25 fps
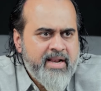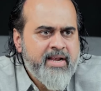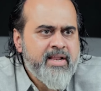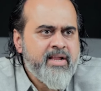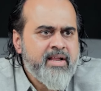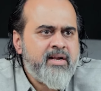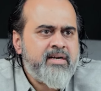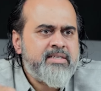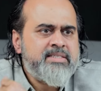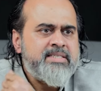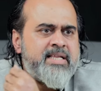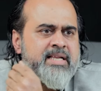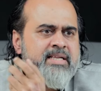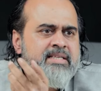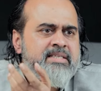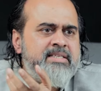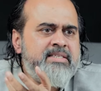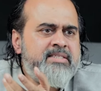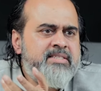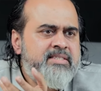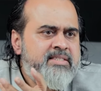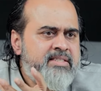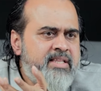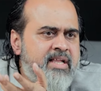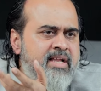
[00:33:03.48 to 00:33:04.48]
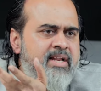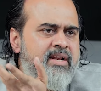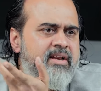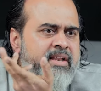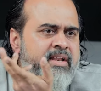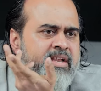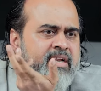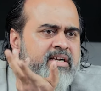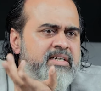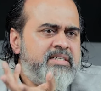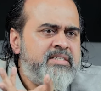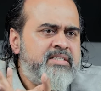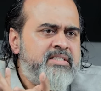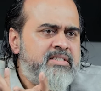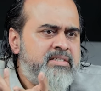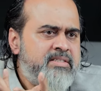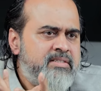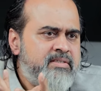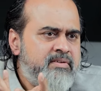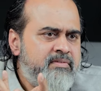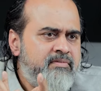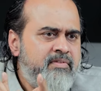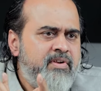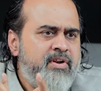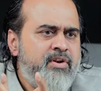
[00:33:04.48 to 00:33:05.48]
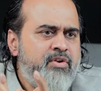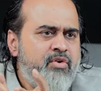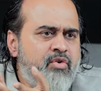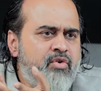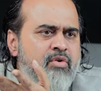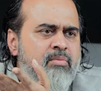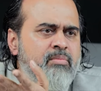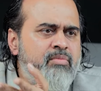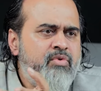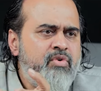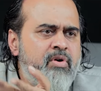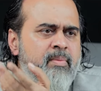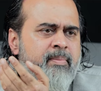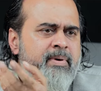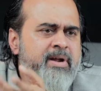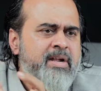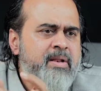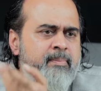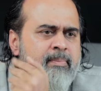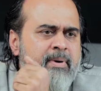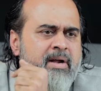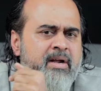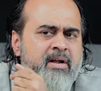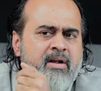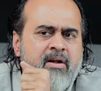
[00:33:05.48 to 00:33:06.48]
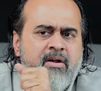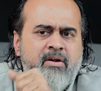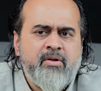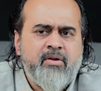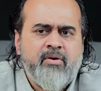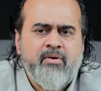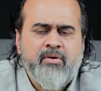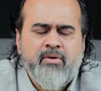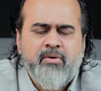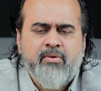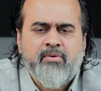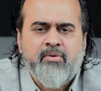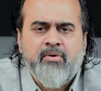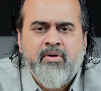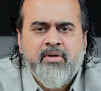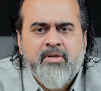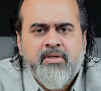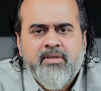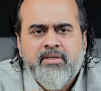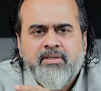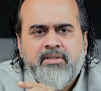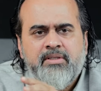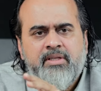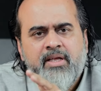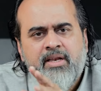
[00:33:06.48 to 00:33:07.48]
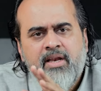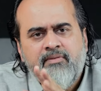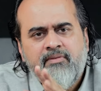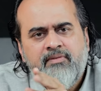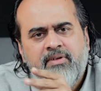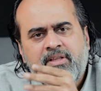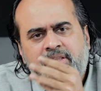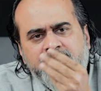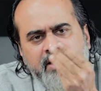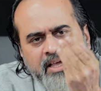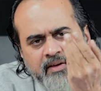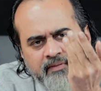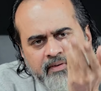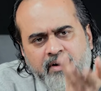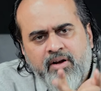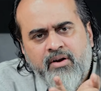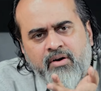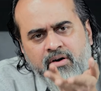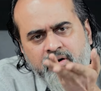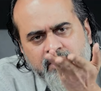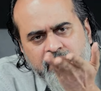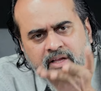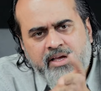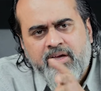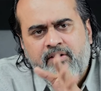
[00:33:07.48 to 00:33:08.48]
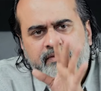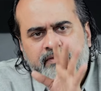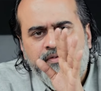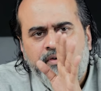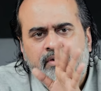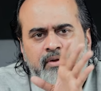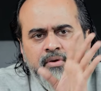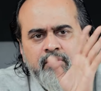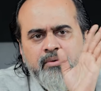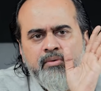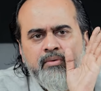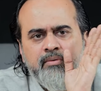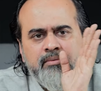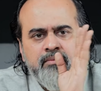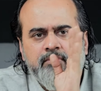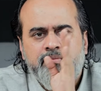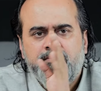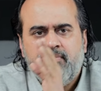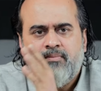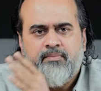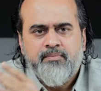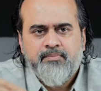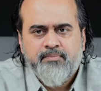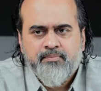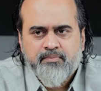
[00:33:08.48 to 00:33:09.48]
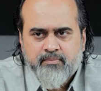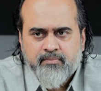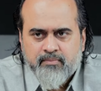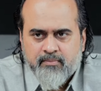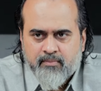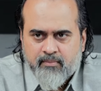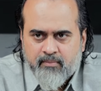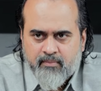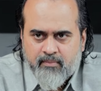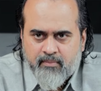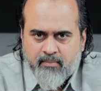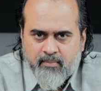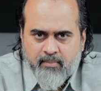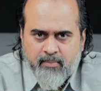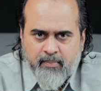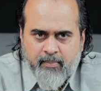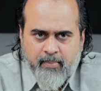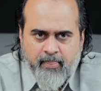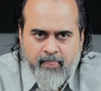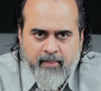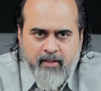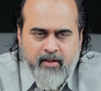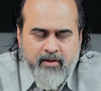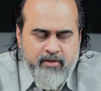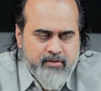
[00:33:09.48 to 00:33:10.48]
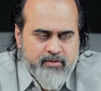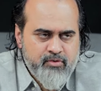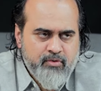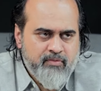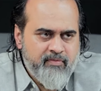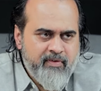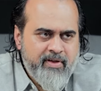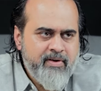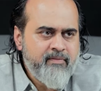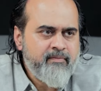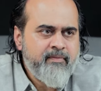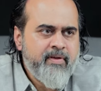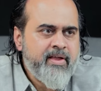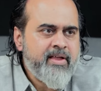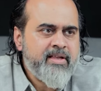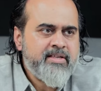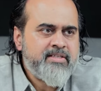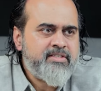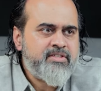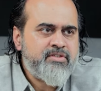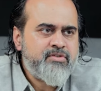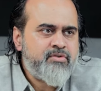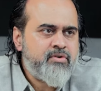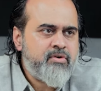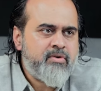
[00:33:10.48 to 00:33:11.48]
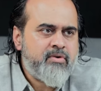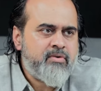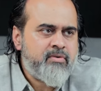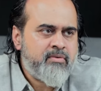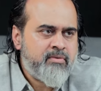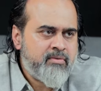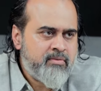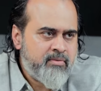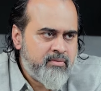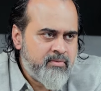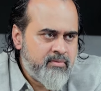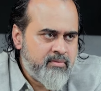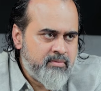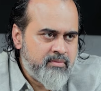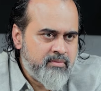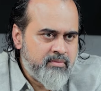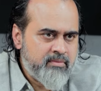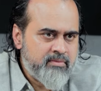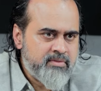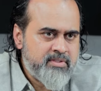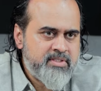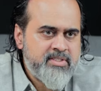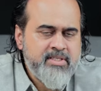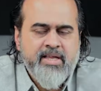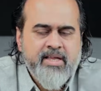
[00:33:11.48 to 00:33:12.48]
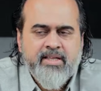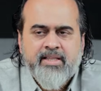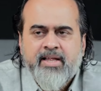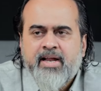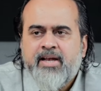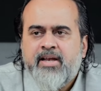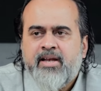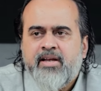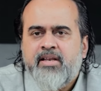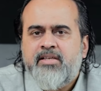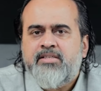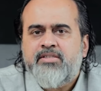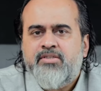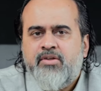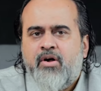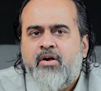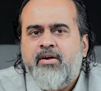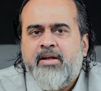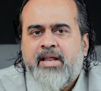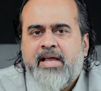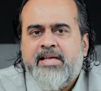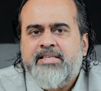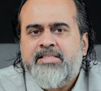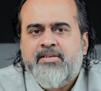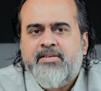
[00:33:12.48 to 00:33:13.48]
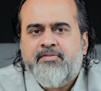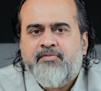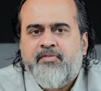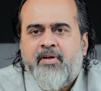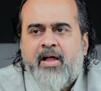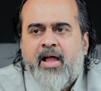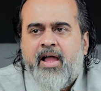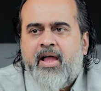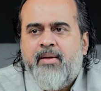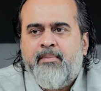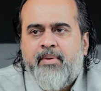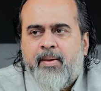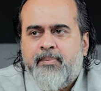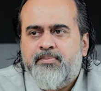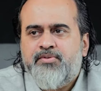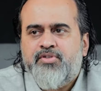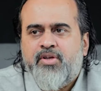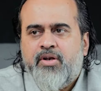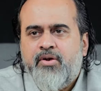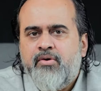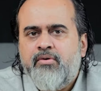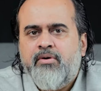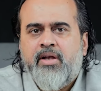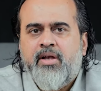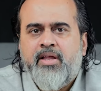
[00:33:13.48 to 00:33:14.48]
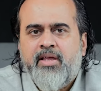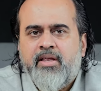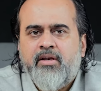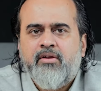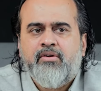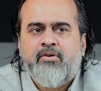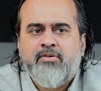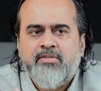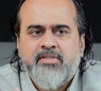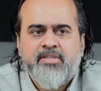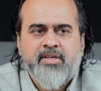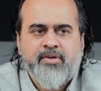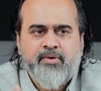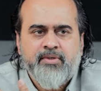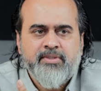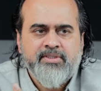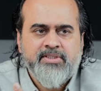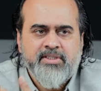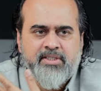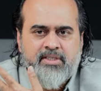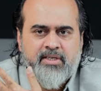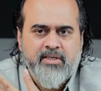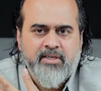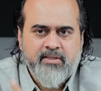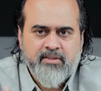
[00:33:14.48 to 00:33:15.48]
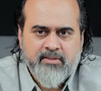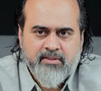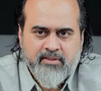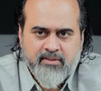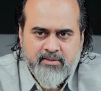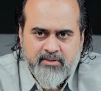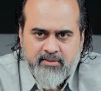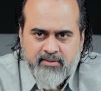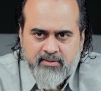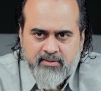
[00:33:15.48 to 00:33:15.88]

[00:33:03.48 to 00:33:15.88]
10 years hence, their needs will no more be dependent on you. Then even they will not care for you. So one way is to say that it is not as if I am absolutely inconsequential.